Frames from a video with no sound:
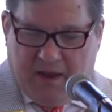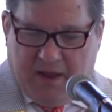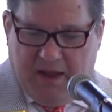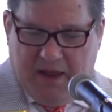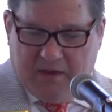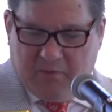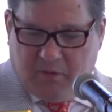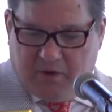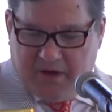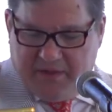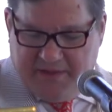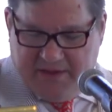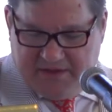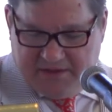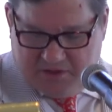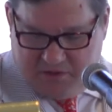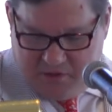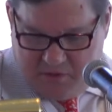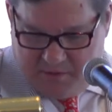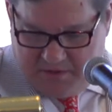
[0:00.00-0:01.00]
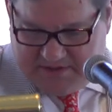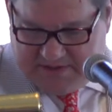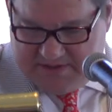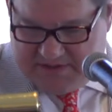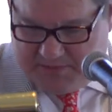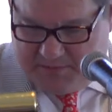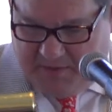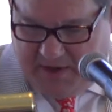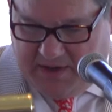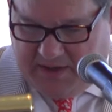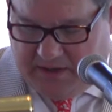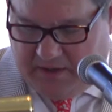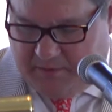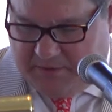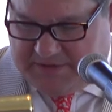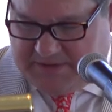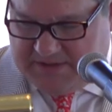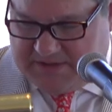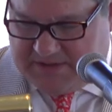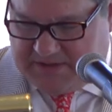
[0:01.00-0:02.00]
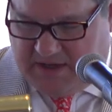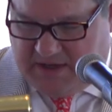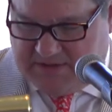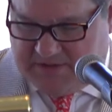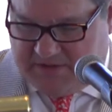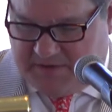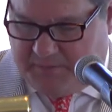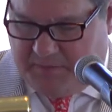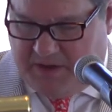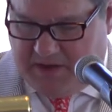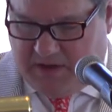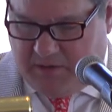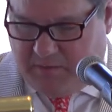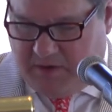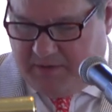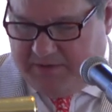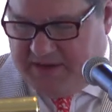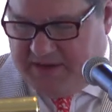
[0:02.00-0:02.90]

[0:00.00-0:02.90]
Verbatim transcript: And what do they do with this money, with this tons of money? Well,